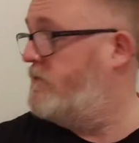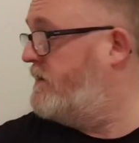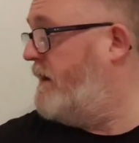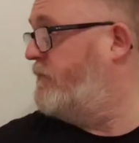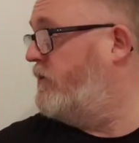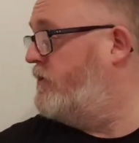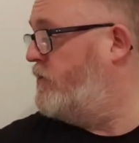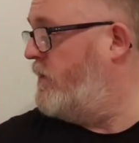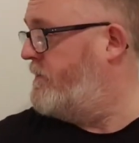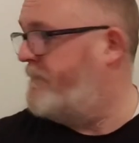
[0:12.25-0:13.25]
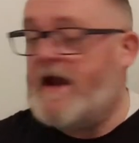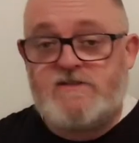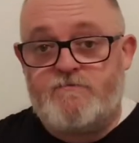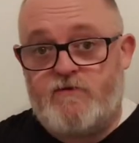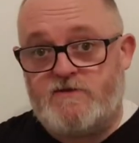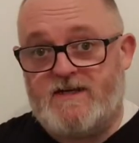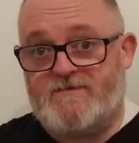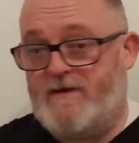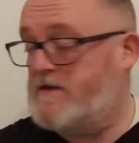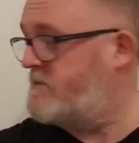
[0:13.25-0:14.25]
Monk and we're going to do one of the Patron
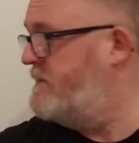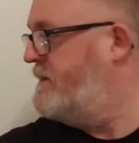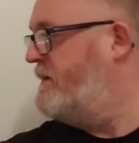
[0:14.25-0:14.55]
Project beers